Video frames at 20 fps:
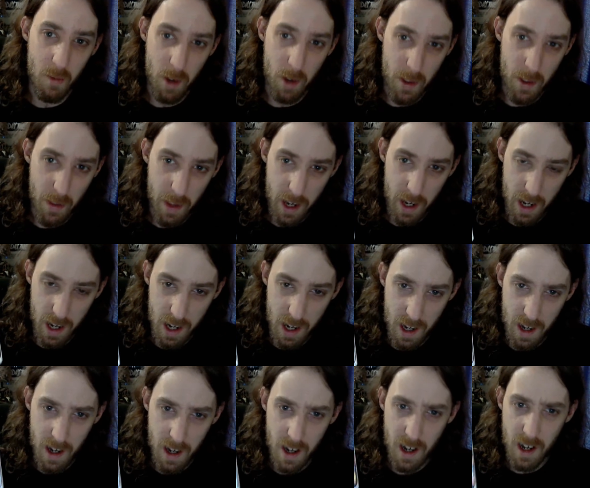with
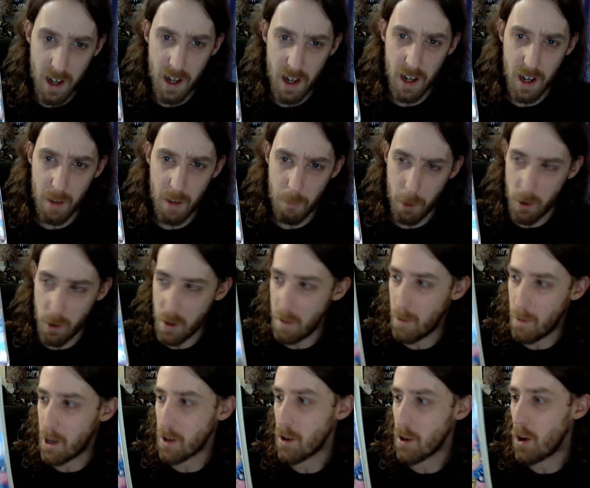
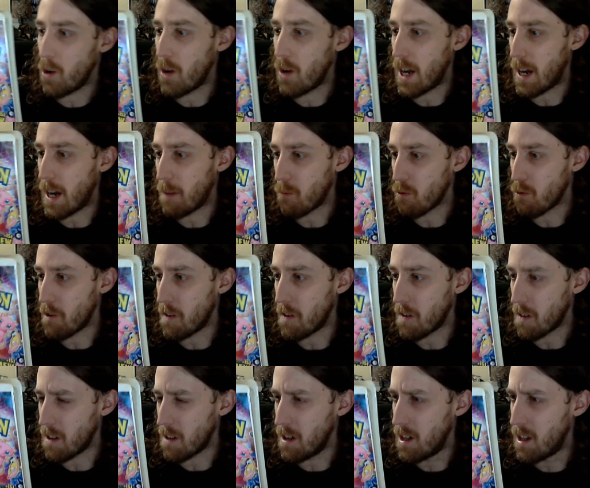Pokemon Go app
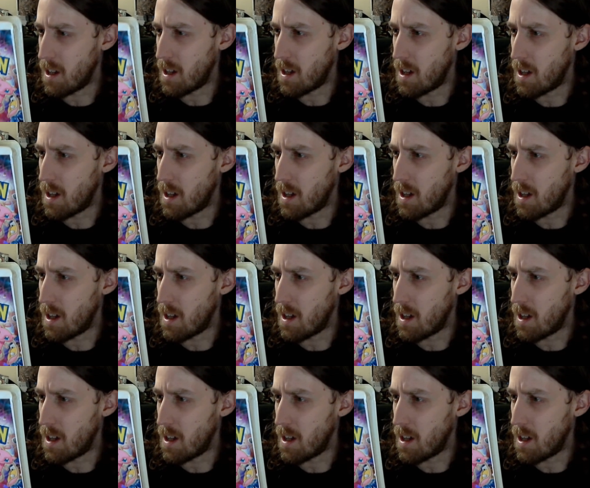recently.